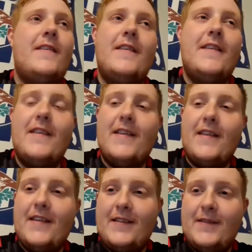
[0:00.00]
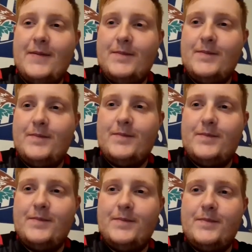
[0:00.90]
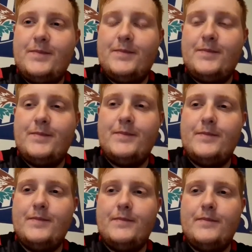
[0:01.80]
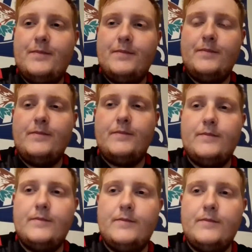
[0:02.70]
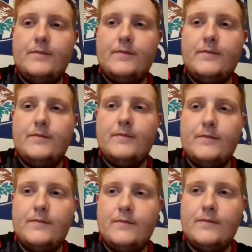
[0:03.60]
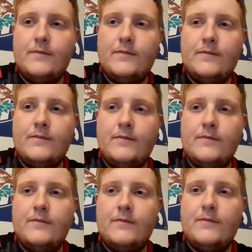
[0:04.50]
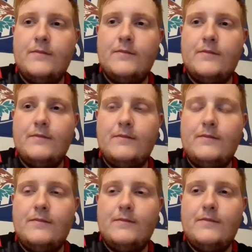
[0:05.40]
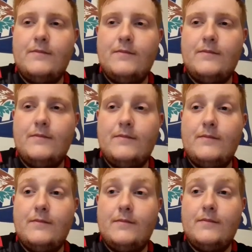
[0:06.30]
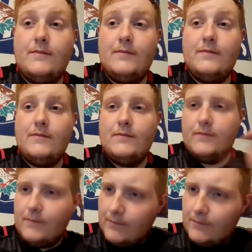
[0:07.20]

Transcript: (not speaking)